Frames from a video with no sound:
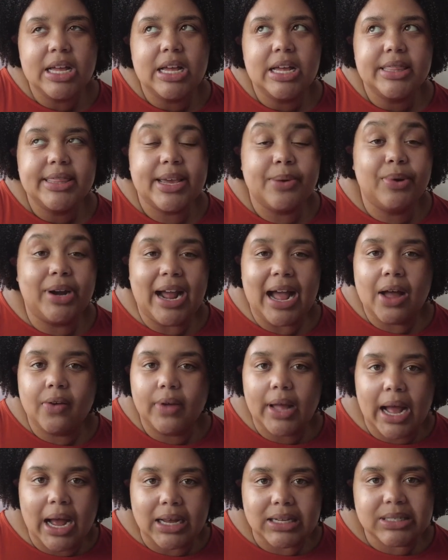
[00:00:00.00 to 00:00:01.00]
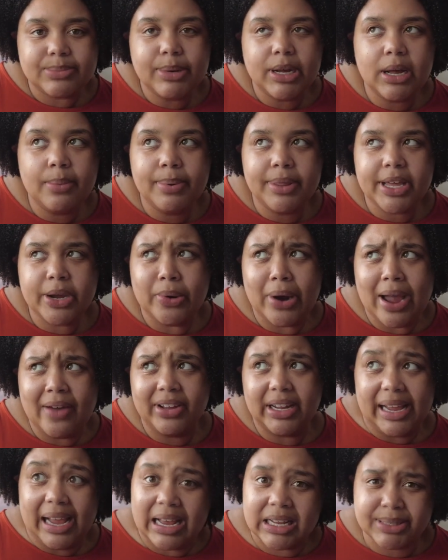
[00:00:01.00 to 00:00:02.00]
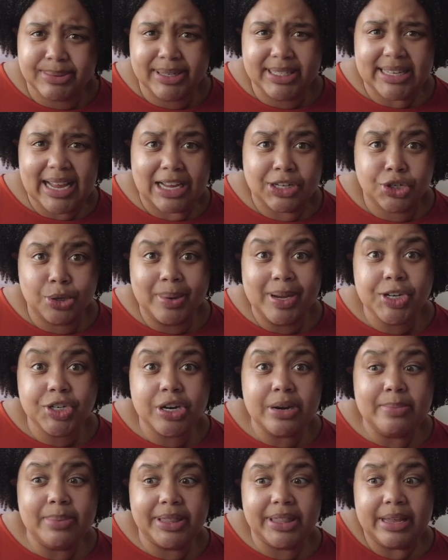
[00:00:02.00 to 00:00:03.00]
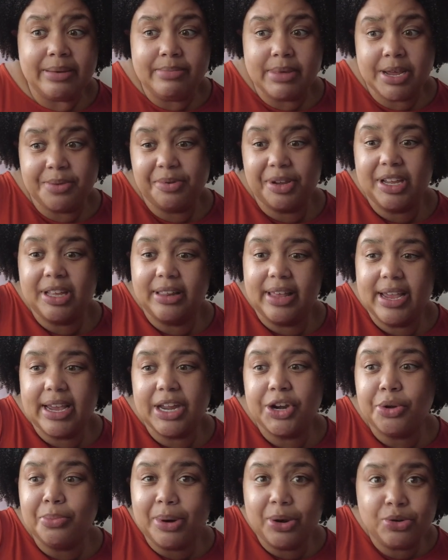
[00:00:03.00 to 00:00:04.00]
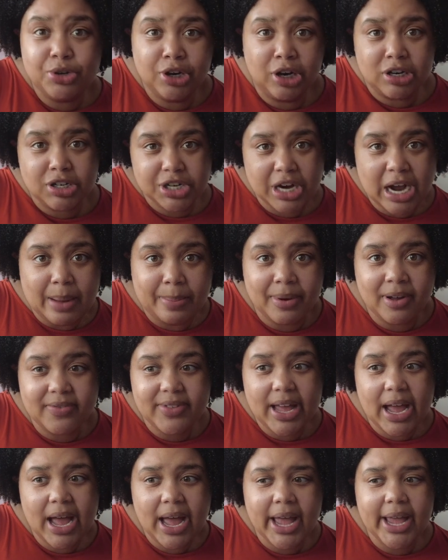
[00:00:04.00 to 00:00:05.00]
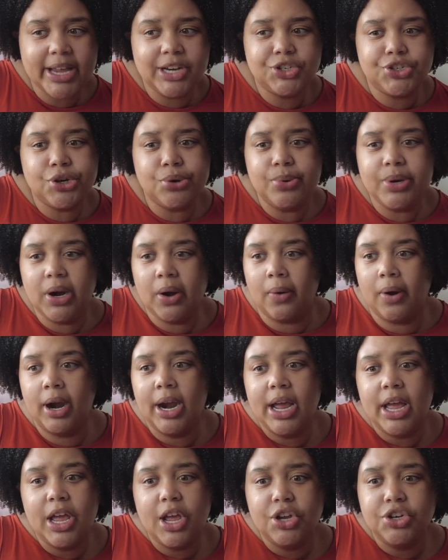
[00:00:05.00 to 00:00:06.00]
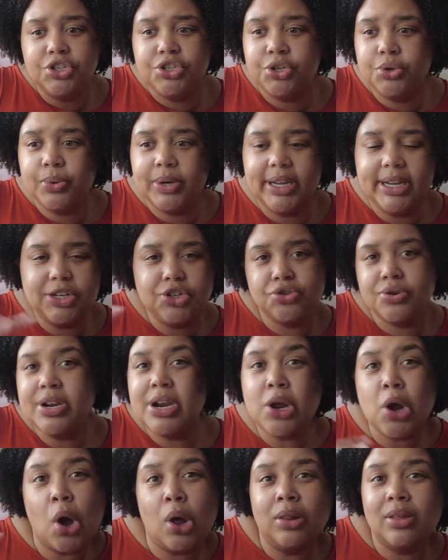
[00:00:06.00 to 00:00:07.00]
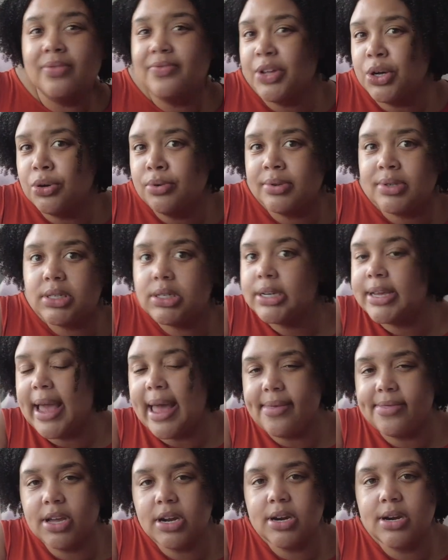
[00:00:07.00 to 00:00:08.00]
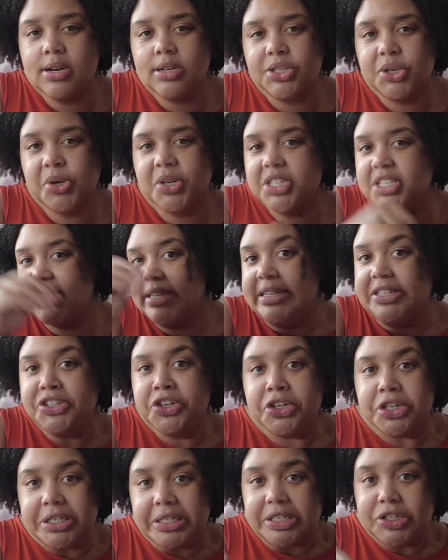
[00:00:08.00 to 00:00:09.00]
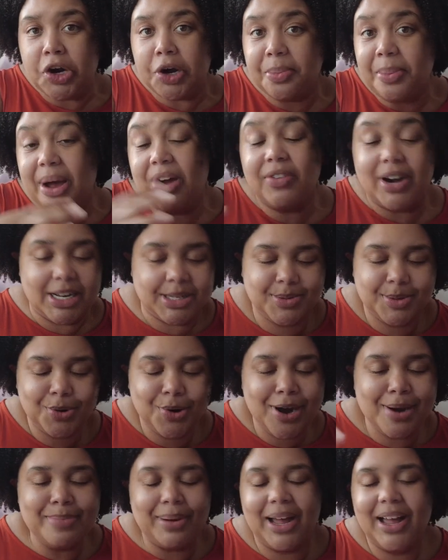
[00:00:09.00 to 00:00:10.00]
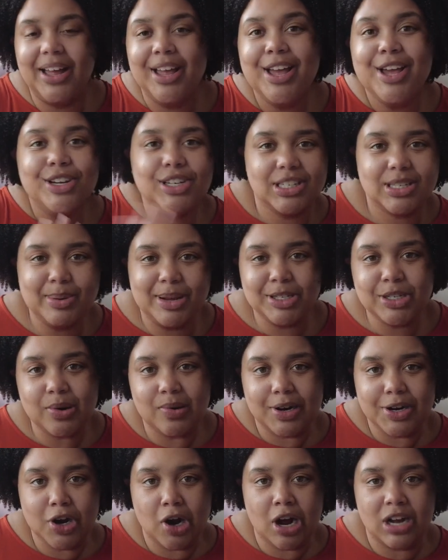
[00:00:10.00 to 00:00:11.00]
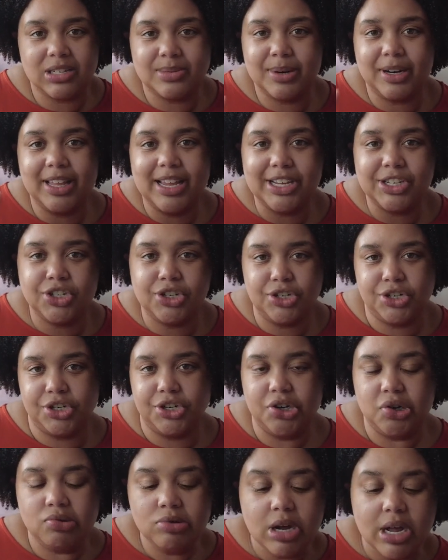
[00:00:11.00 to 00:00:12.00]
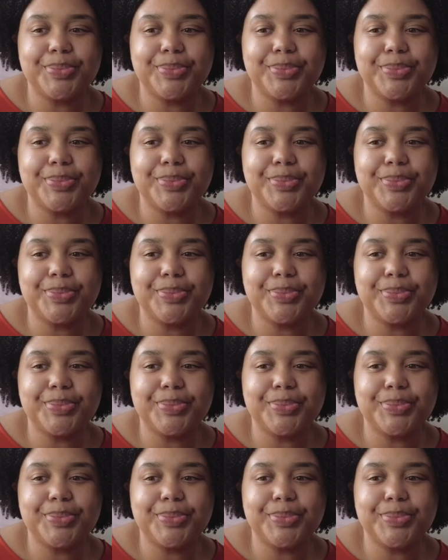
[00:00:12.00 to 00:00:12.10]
they would have asthma, but they were having asthma exacerbation, but then maybe like a pneumonia on top of that. And so we were treating all of those together. So it's easier just to talk about respiratory, but just depends on what your hospital likes to do.